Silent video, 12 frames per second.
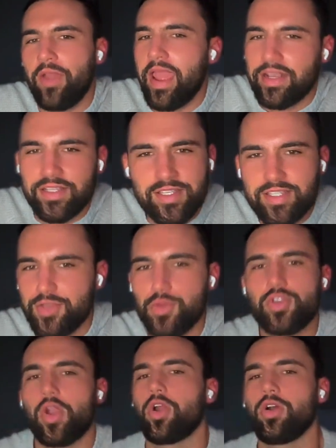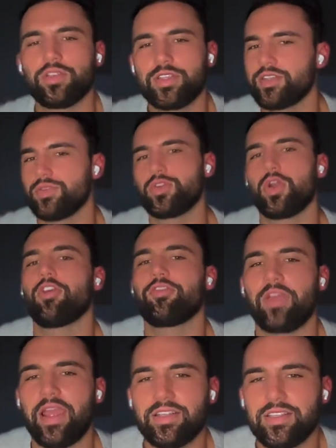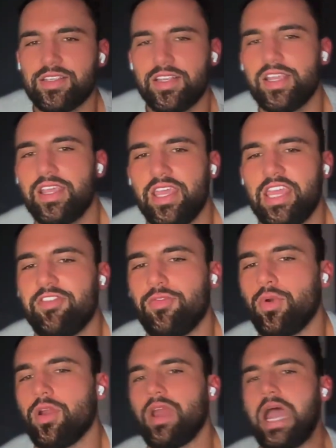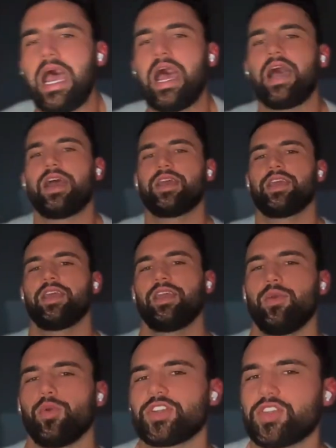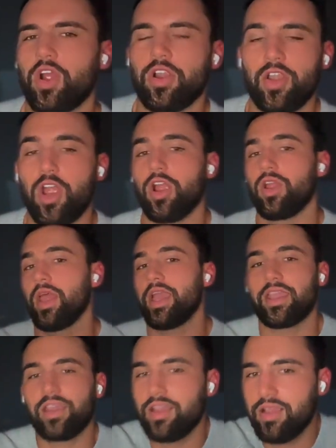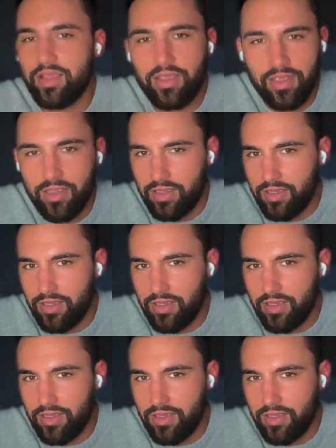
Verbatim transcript: new friends, new girls, new girlfriends if we're uh, we're starting our like